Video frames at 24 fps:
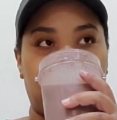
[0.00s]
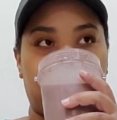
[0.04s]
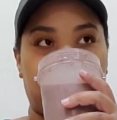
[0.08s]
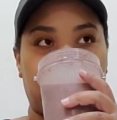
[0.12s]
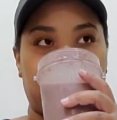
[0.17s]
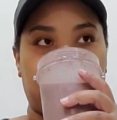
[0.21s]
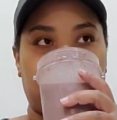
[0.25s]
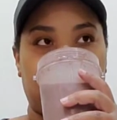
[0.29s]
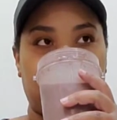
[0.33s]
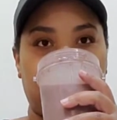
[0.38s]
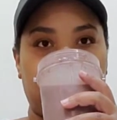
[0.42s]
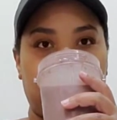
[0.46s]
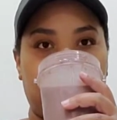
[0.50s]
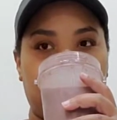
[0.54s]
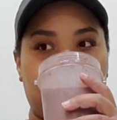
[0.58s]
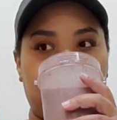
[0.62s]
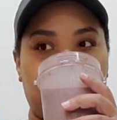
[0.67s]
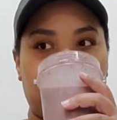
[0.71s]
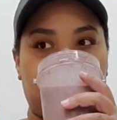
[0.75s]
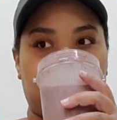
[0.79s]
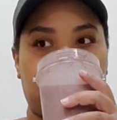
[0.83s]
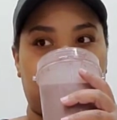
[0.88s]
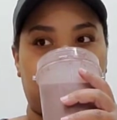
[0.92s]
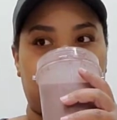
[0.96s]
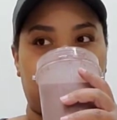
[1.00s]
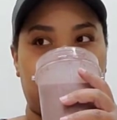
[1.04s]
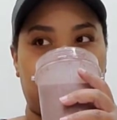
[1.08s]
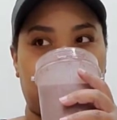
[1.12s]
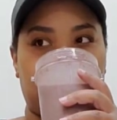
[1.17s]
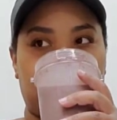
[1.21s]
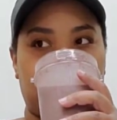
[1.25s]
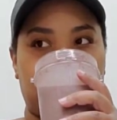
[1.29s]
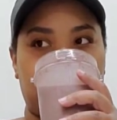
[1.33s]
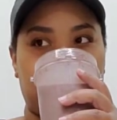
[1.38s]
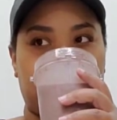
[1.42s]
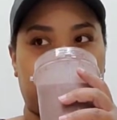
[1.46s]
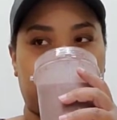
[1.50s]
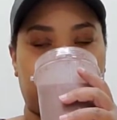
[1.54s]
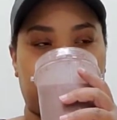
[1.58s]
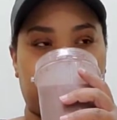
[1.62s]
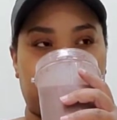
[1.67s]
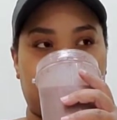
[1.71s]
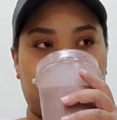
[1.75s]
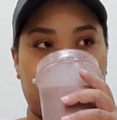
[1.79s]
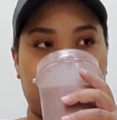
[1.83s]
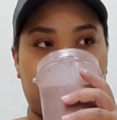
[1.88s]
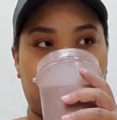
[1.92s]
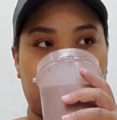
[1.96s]

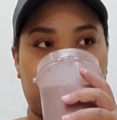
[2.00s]
(no one is talking)